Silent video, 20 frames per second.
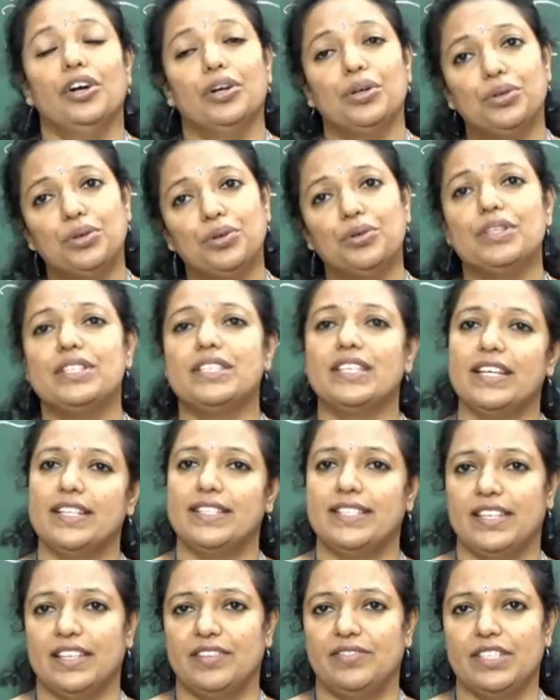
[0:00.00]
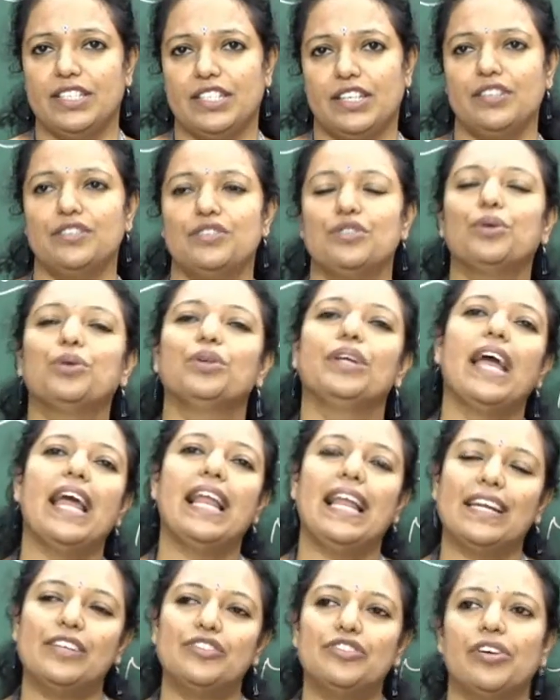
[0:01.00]
goods and services through the
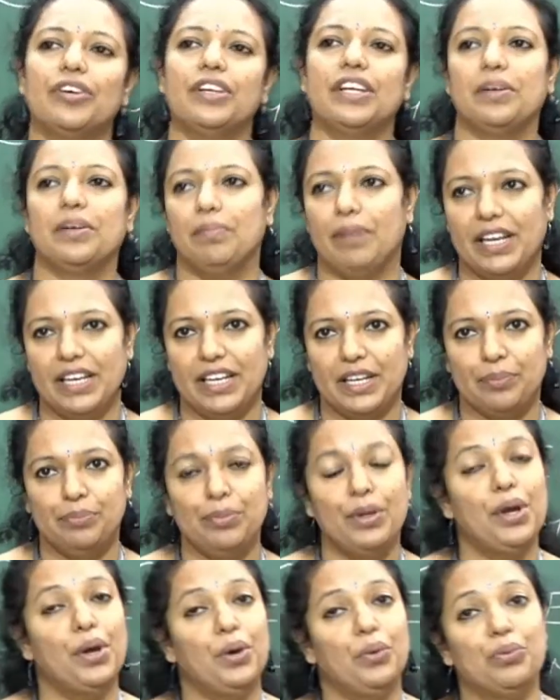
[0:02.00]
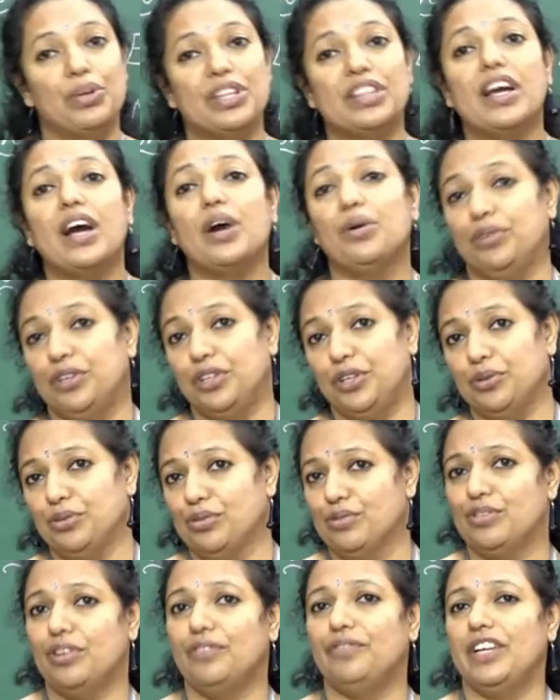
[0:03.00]
electronic medium without
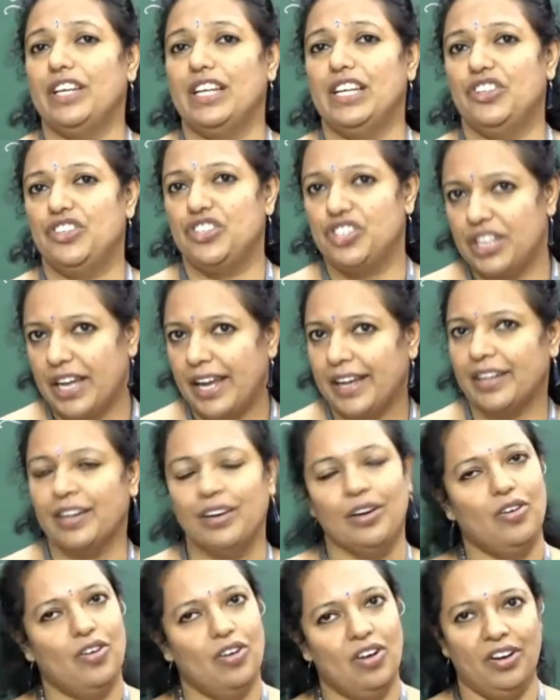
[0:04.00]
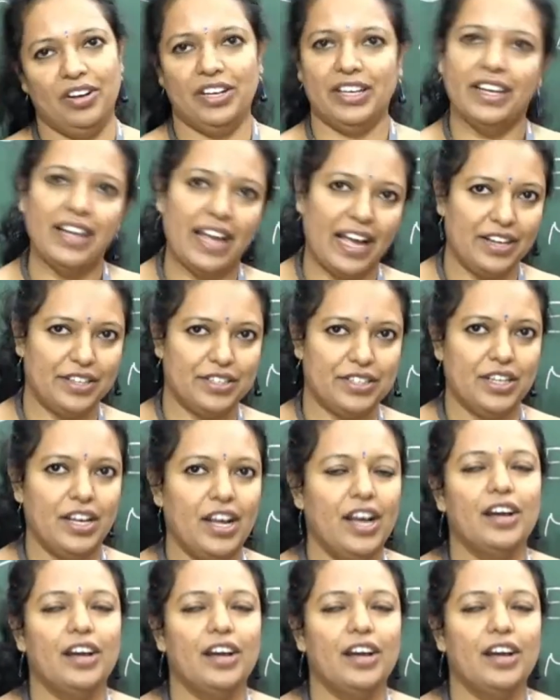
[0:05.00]
use of any check or cash.